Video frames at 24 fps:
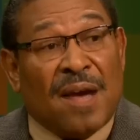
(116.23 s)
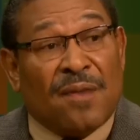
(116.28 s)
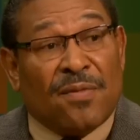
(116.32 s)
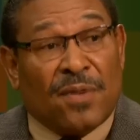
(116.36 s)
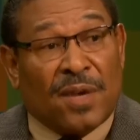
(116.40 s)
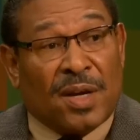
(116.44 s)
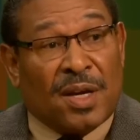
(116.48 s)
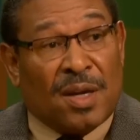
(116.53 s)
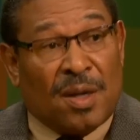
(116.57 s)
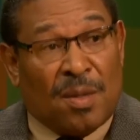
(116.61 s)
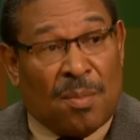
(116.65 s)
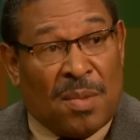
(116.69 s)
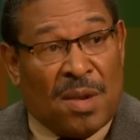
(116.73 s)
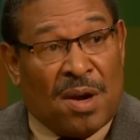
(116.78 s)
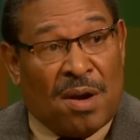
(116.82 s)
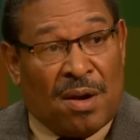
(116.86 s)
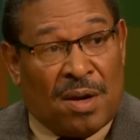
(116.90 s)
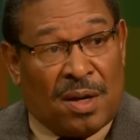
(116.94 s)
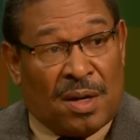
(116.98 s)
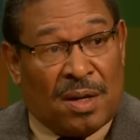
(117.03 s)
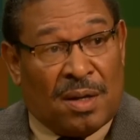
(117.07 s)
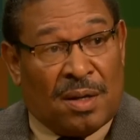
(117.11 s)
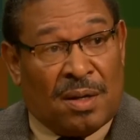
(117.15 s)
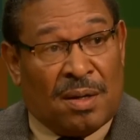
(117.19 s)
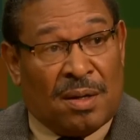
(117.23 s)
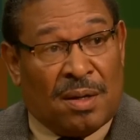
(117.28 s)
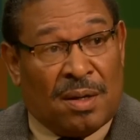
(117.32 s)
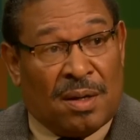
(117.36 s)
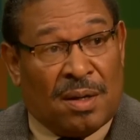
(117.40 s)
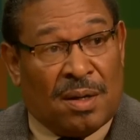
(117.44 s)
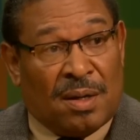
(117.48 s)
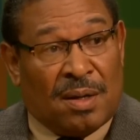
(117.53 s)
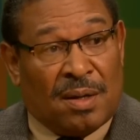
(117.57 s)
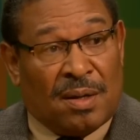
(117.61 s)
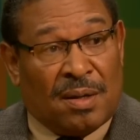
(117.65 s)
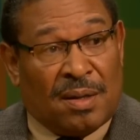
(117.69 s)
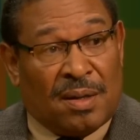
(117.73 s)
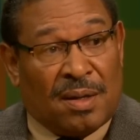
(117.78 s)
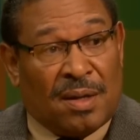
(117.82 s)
African American uh,